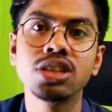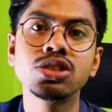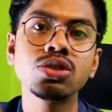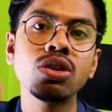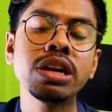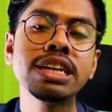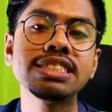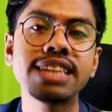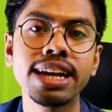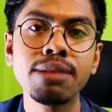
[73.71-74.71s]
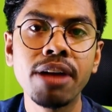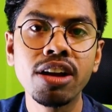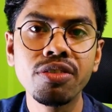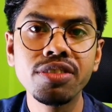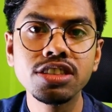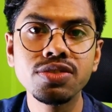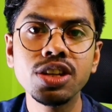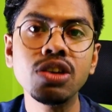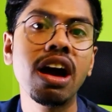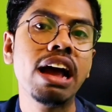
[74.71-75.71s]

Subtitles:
So in second part of this video,